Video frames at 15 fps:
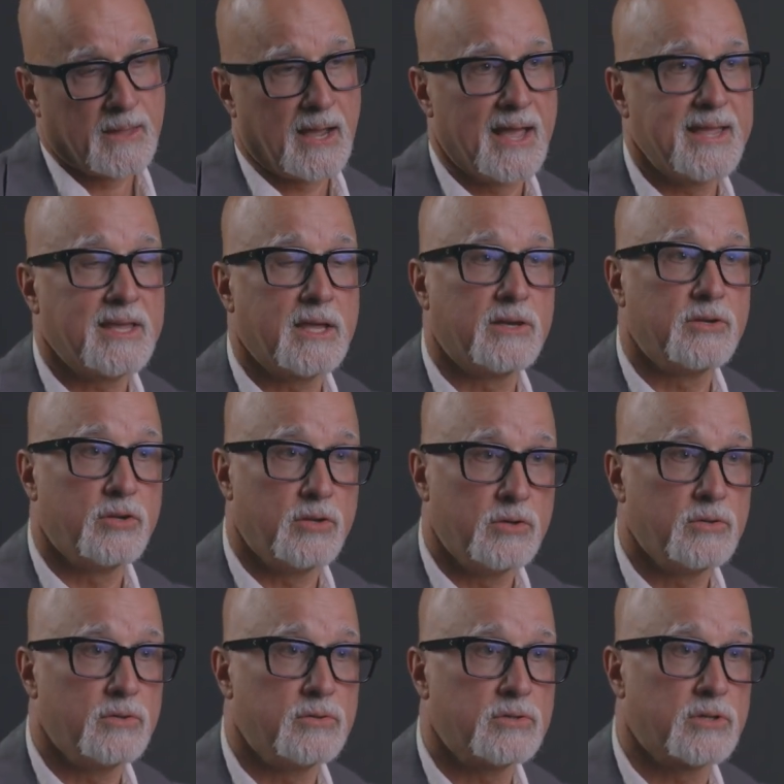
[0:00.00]
I can
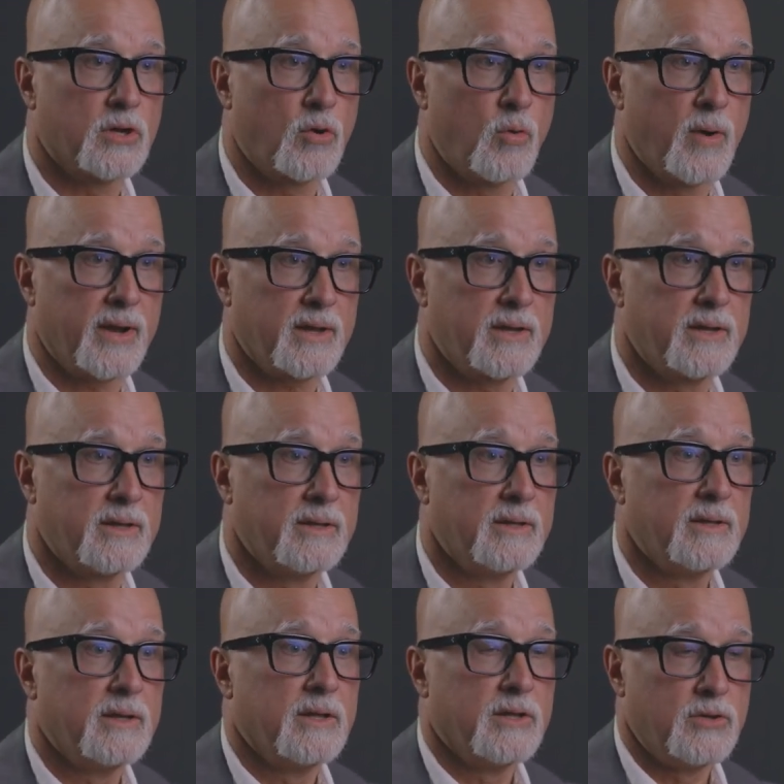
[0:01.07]
use the quick
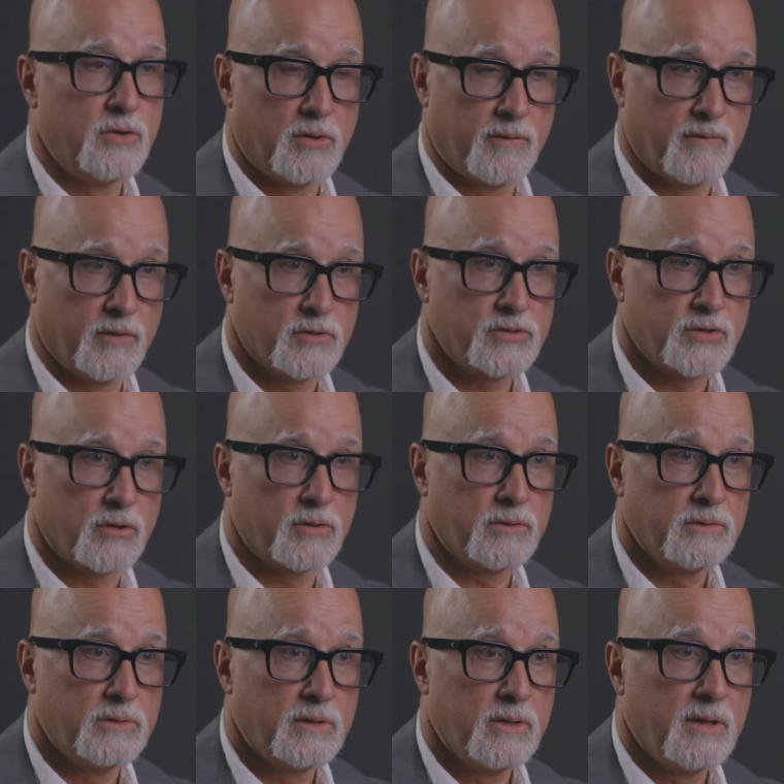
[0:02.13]

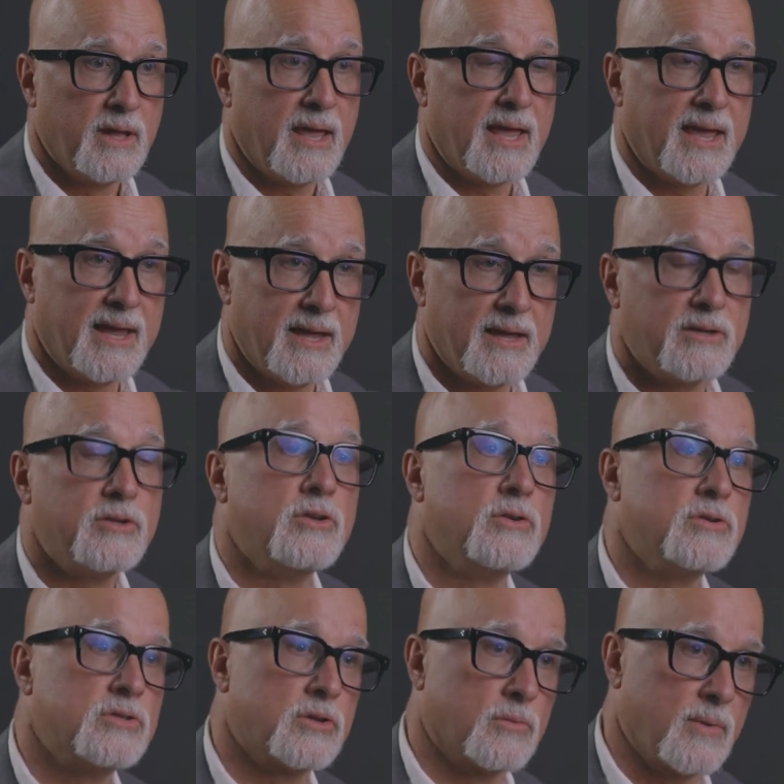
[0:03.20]
universal and
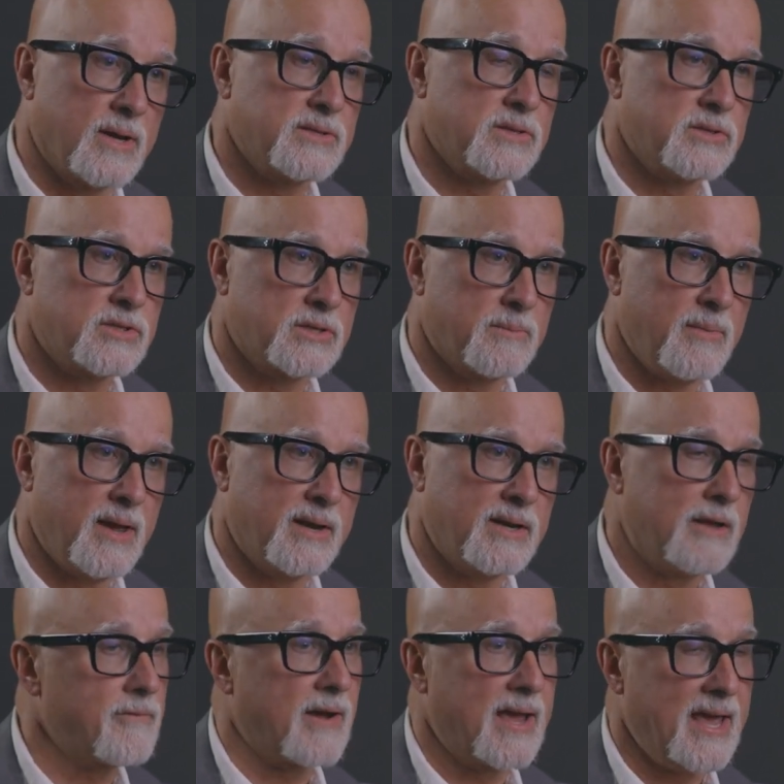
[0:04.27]
use the resin cement.
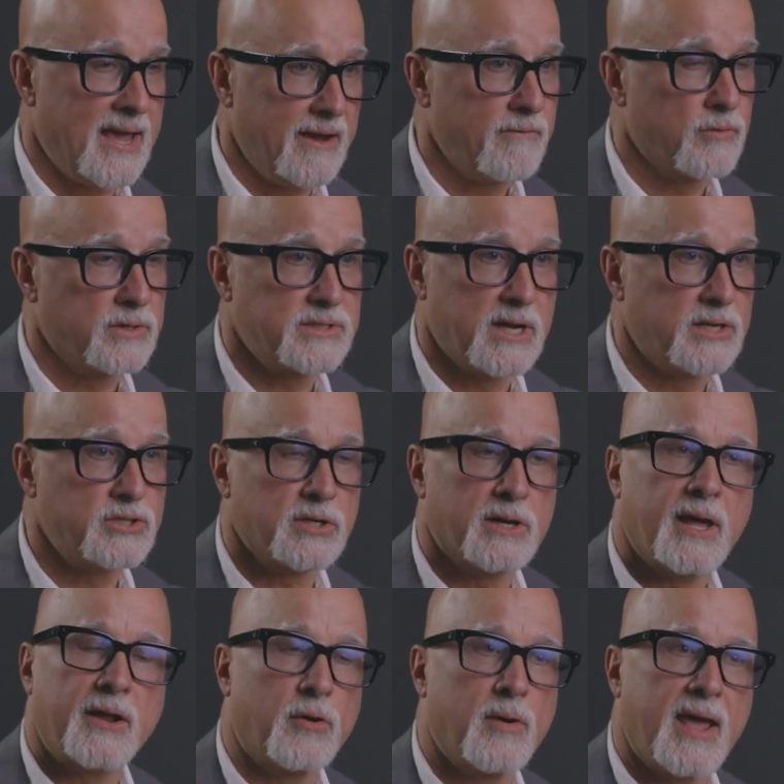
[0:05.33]
If I have retention,
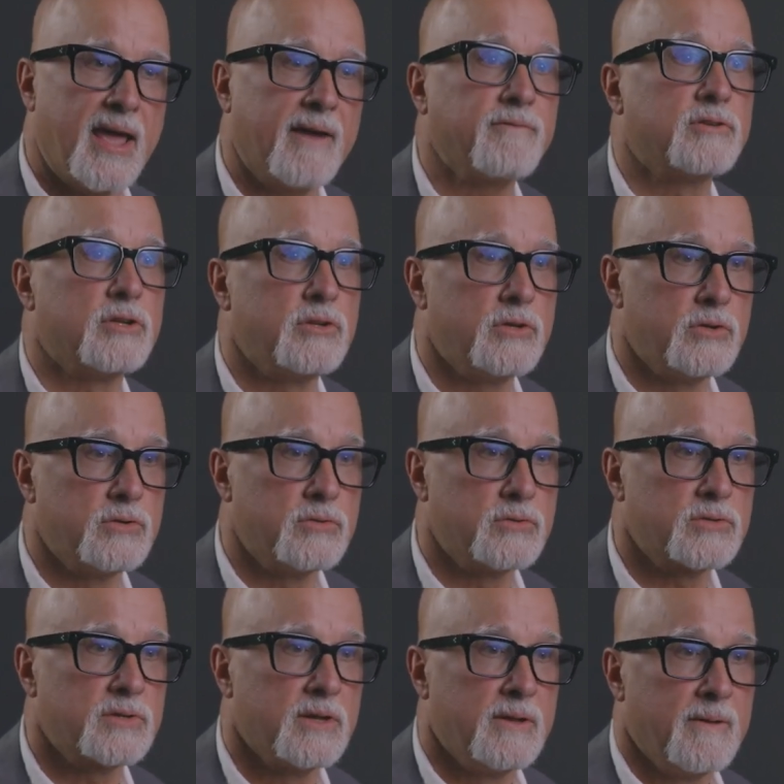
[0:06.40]
I don't have to
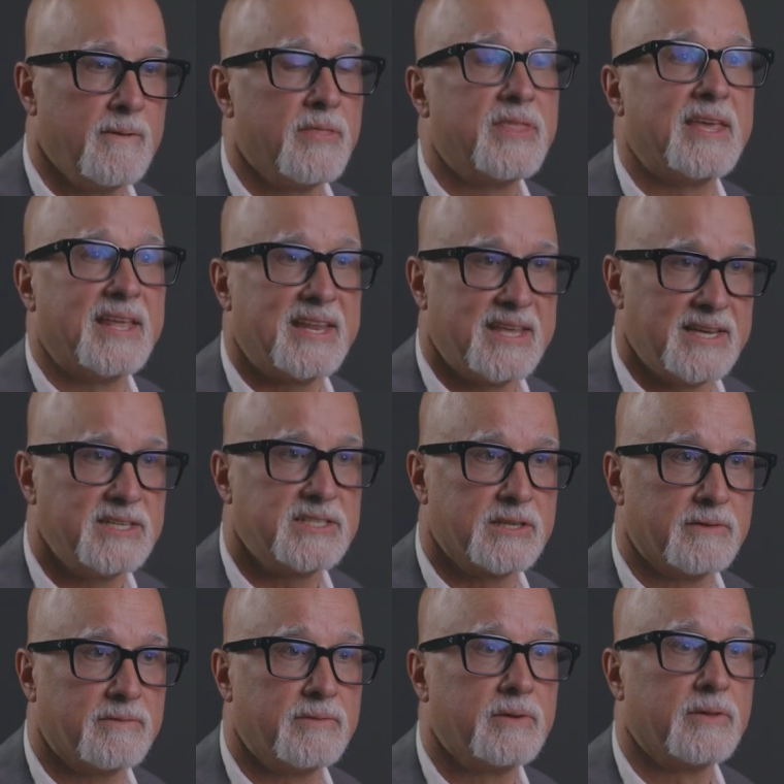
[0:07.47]
use the
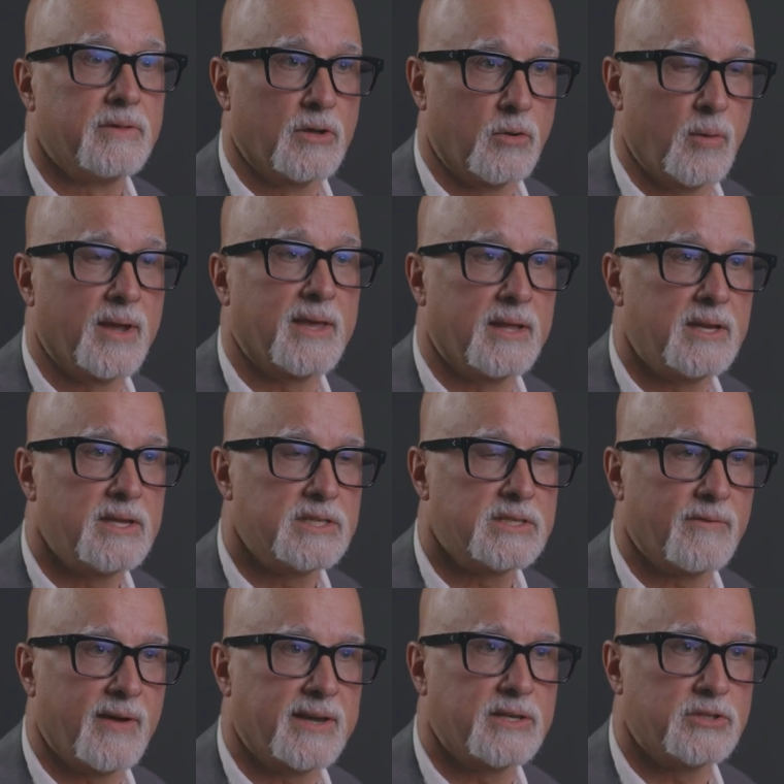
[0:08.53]
adhesive, the quick
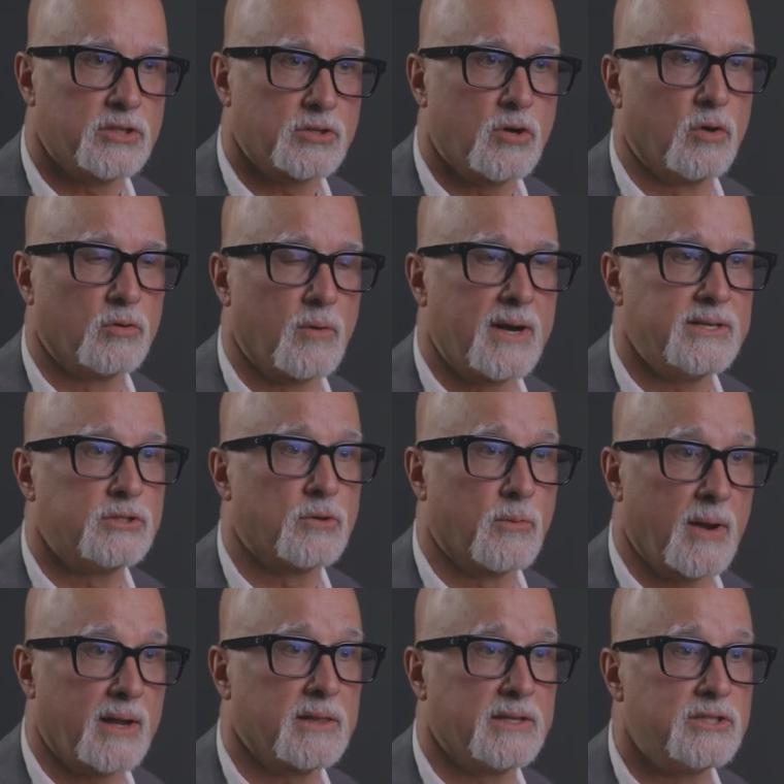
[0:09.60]
adhesive. I can just go right
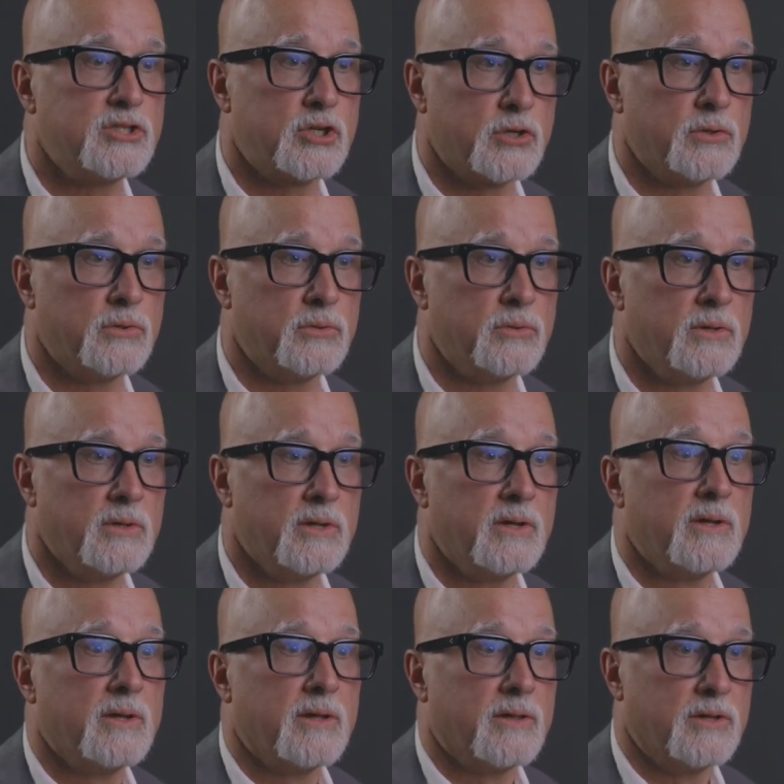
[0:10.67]
directly to
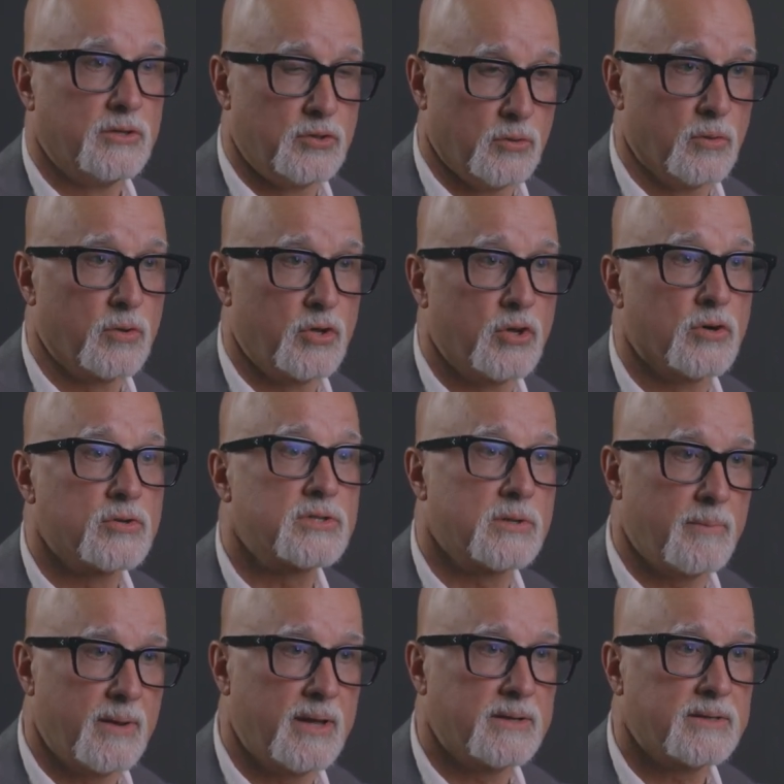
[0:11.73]
the dual cure
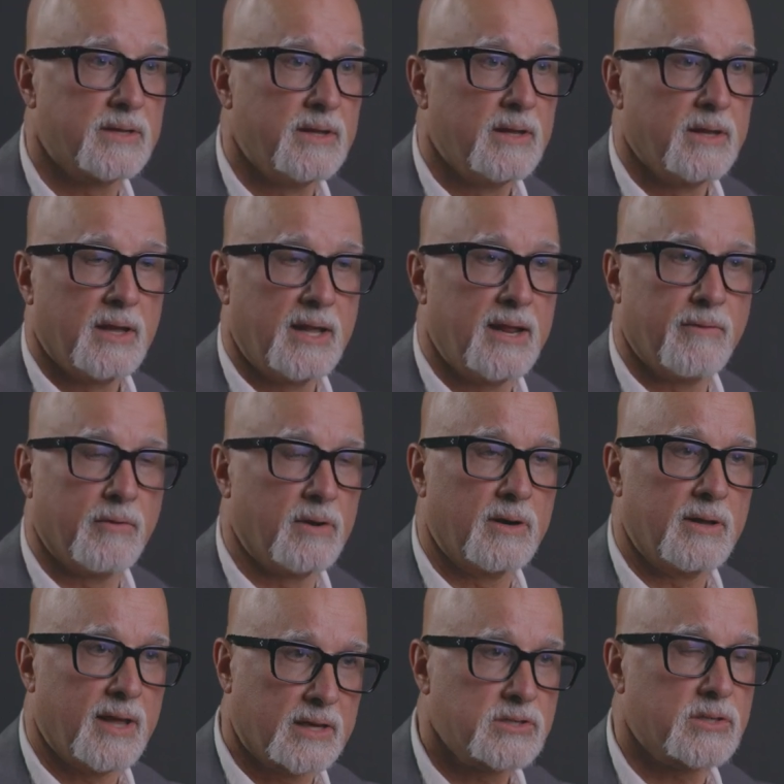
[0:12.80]
cement and have an
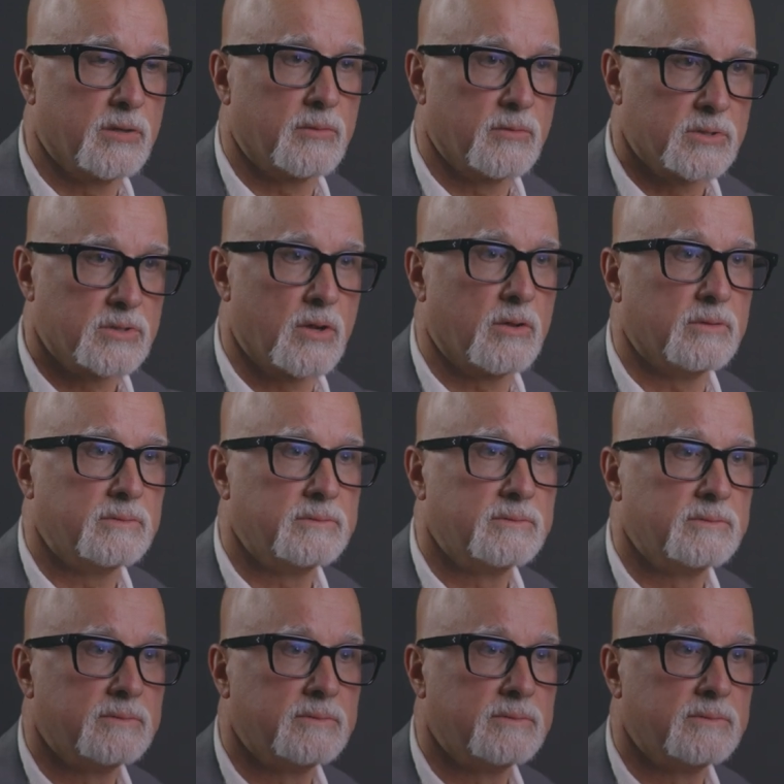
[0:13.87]
excellent result.